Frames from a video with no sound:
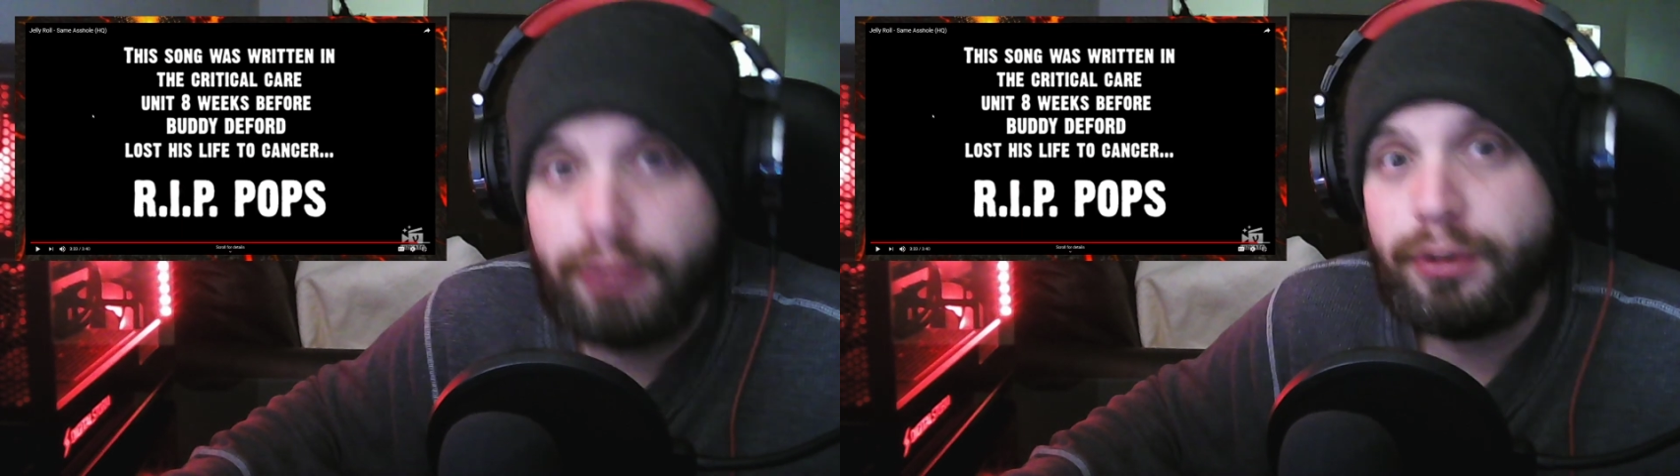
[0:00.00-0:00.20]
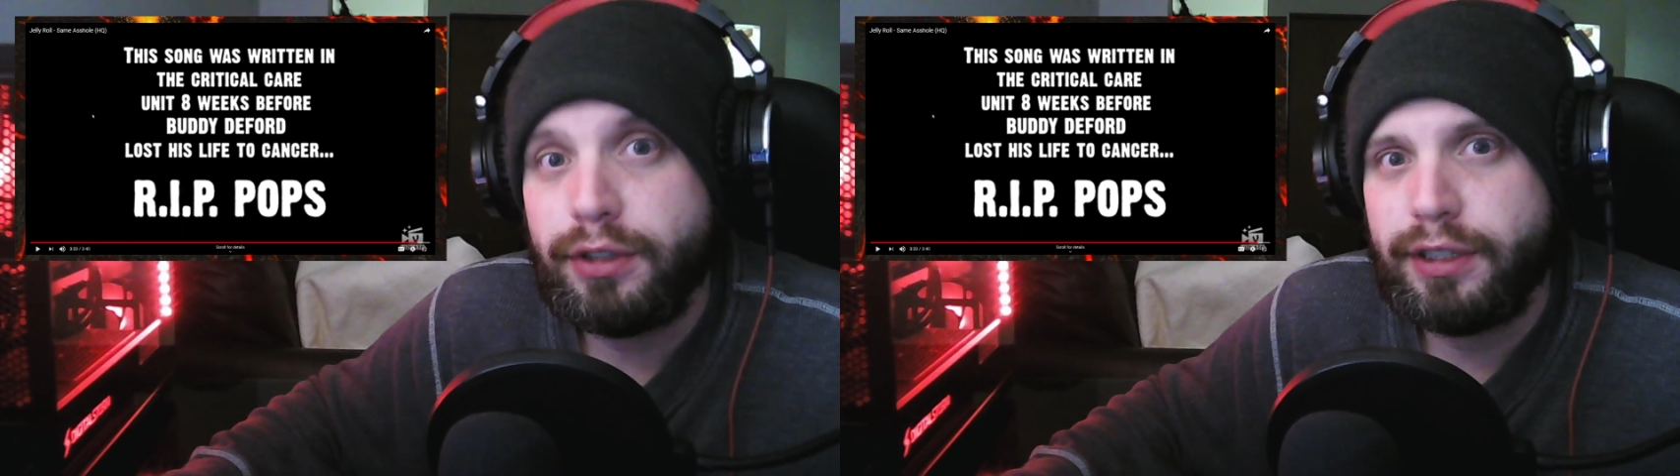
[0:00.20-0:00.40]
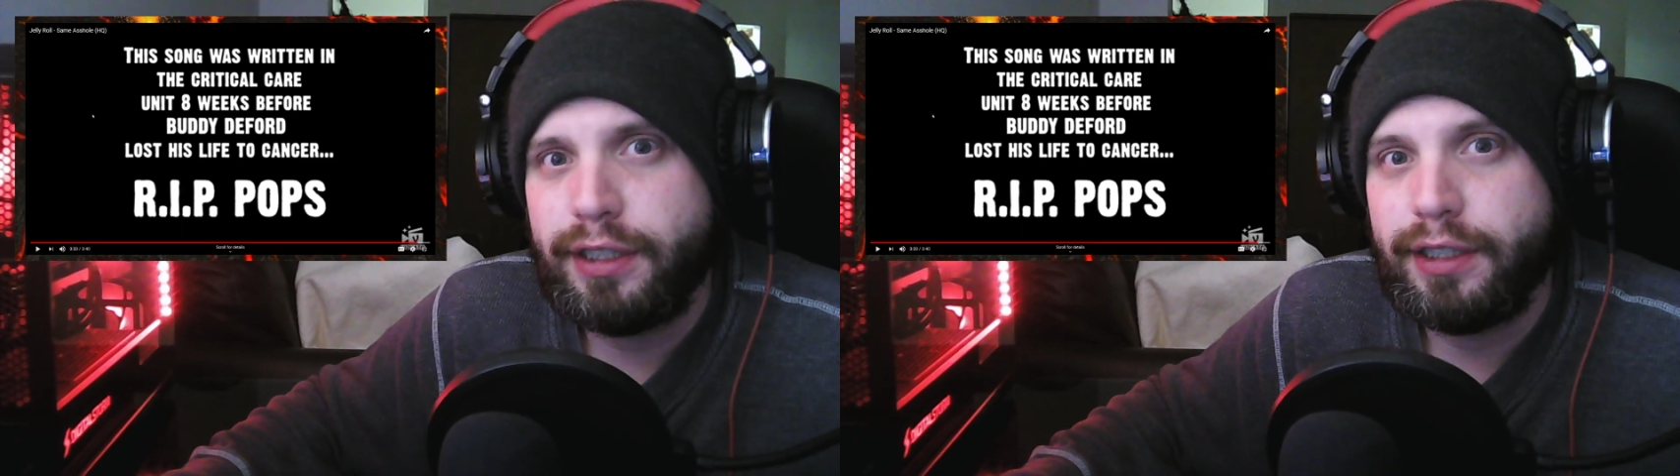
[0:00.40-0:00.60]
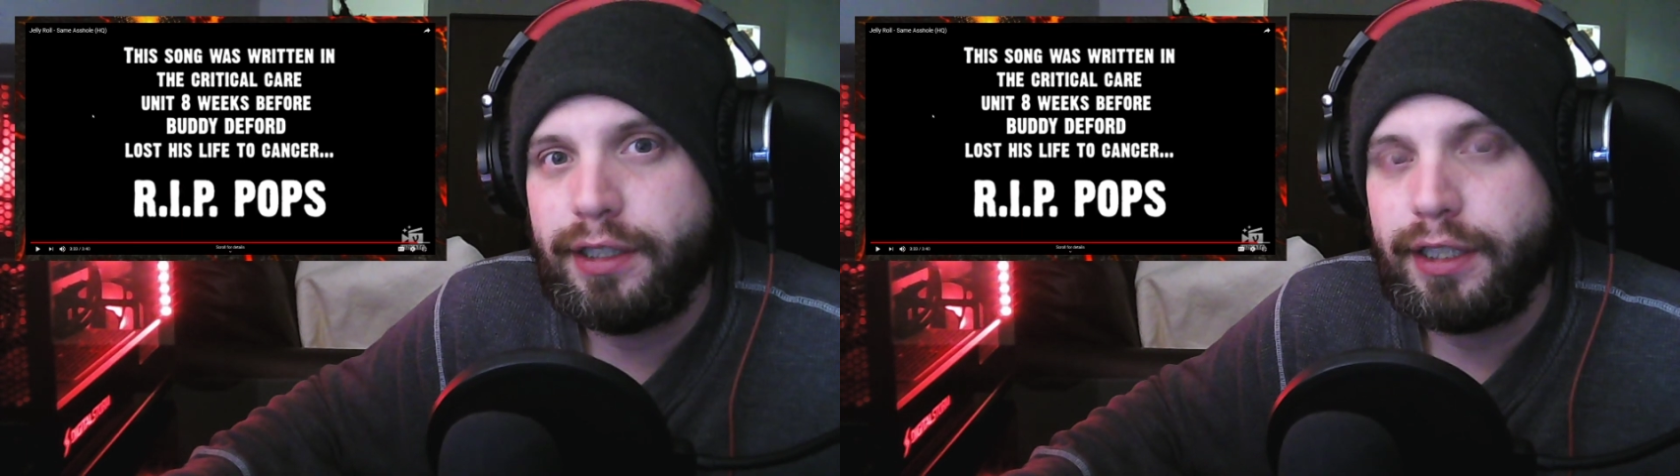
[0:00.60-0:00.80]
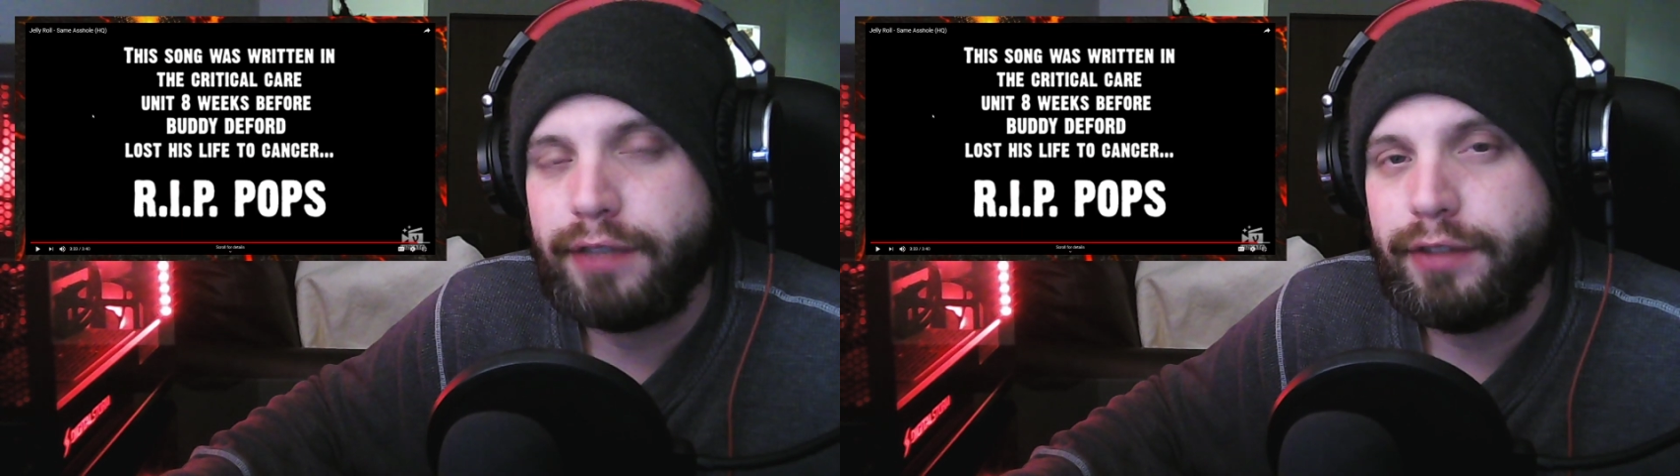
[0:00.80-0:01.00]
We'll see you in the
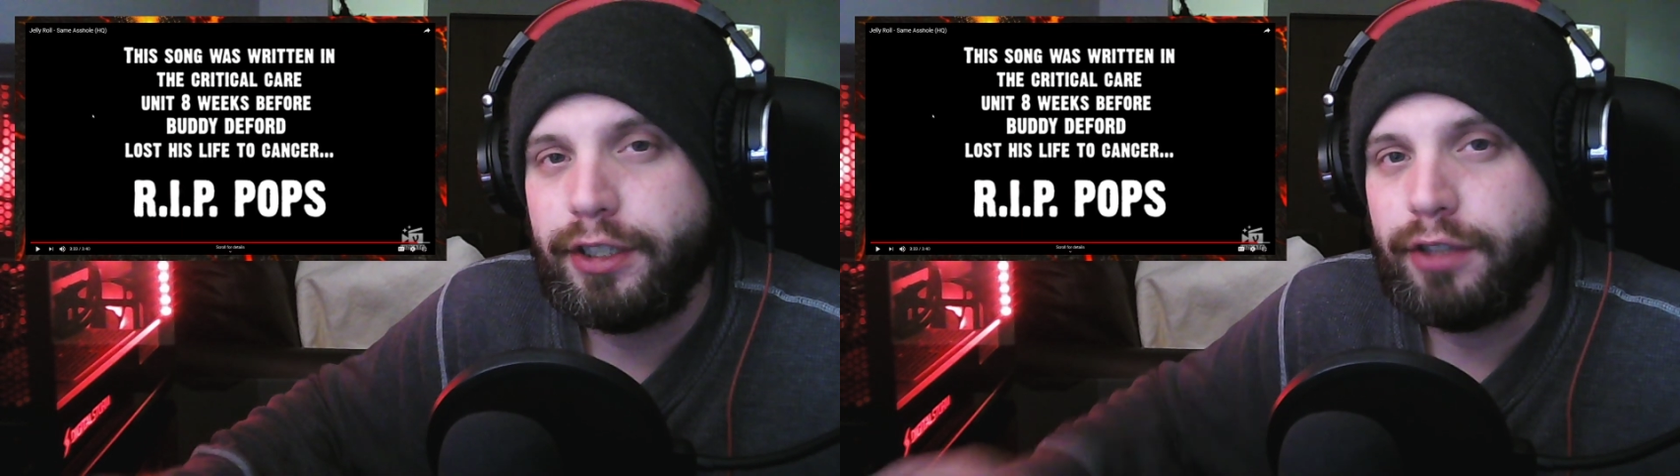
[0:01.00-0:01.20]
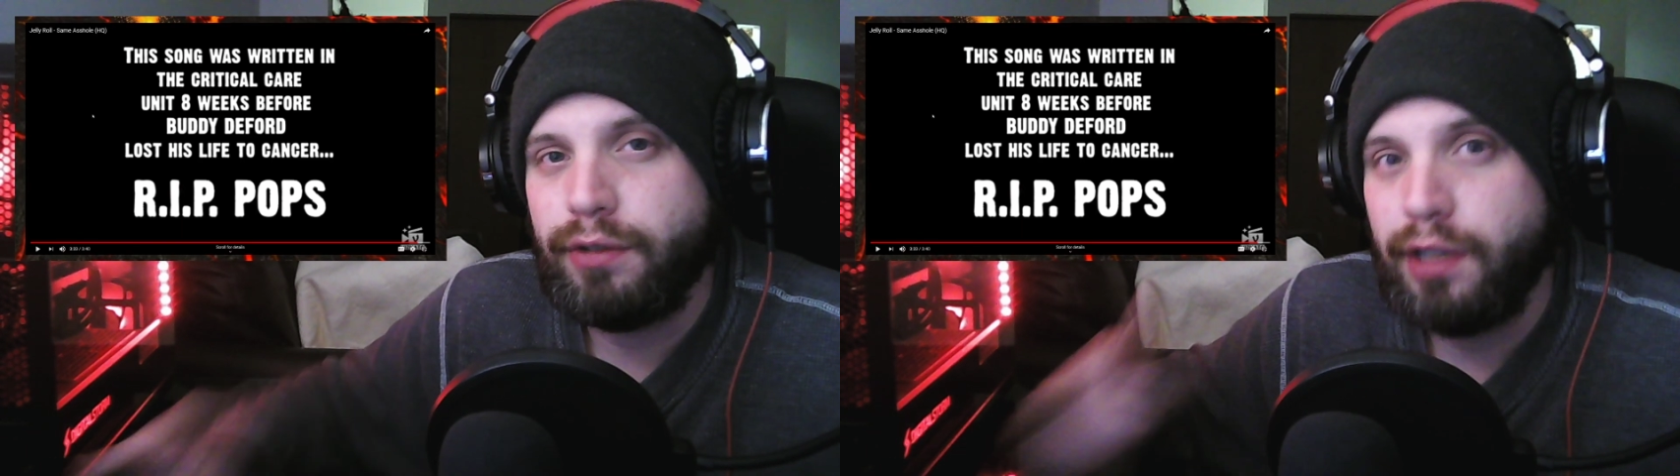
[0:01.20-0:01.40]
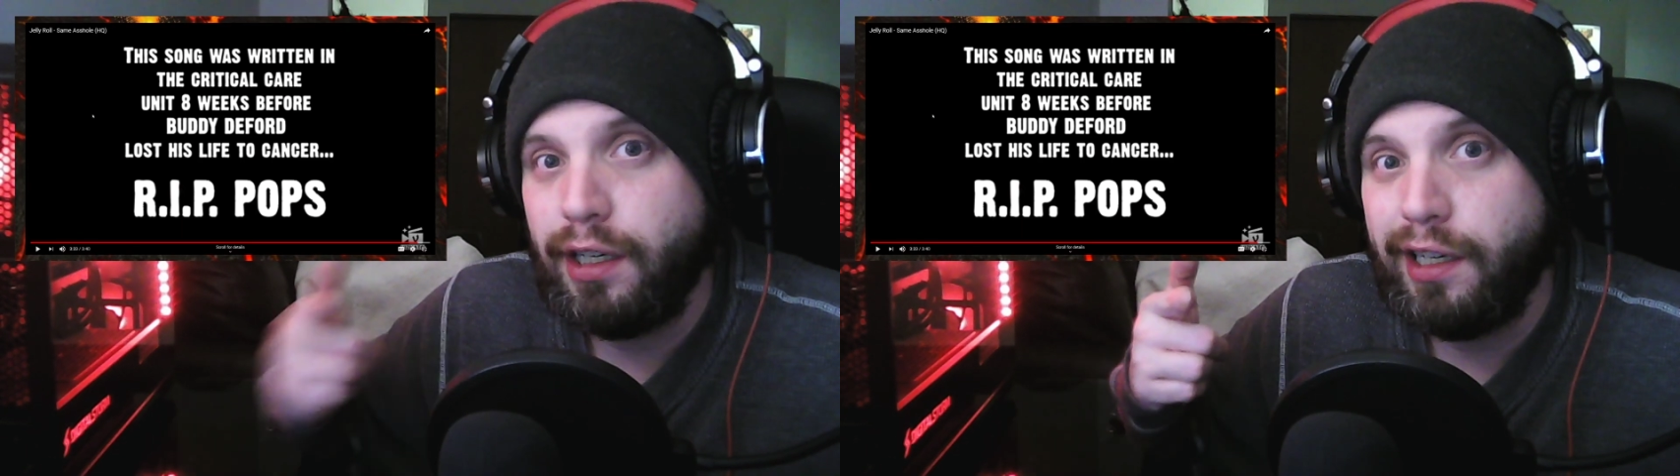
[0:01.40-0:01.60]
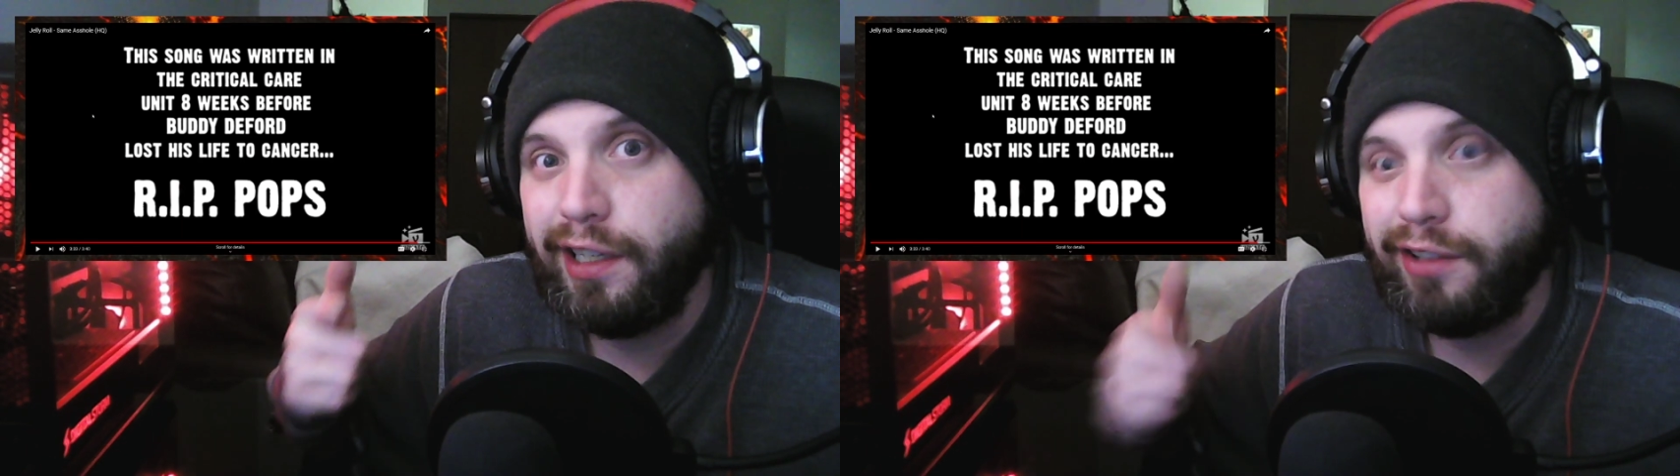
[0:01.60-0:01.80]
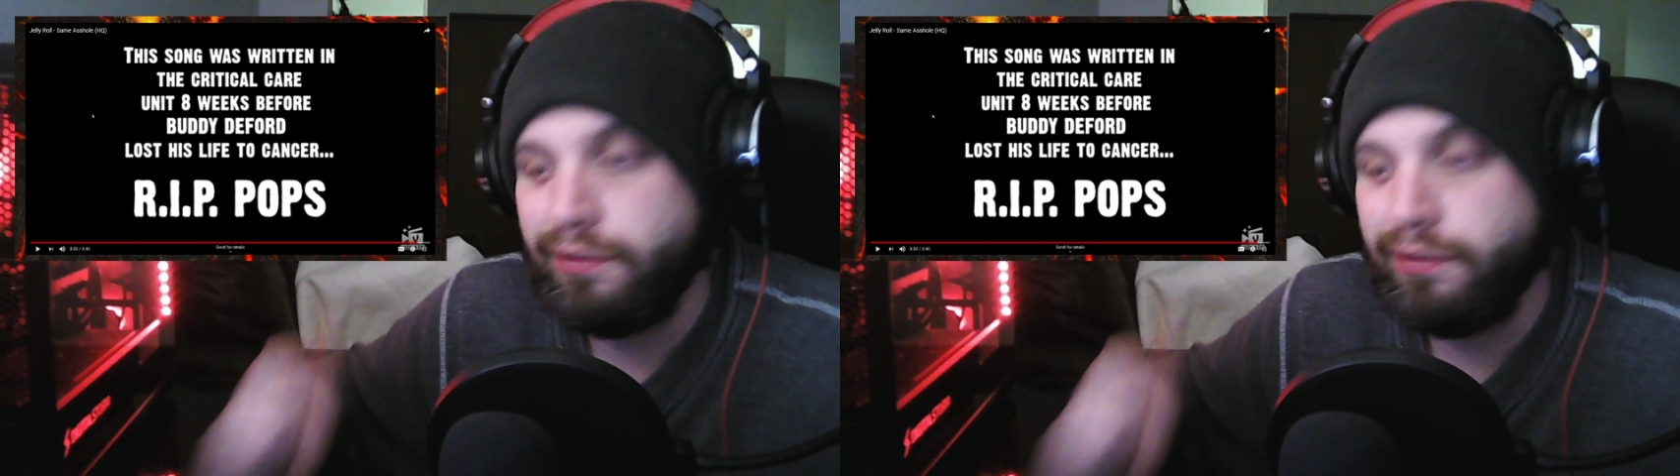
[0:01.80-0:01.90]
next video. Later.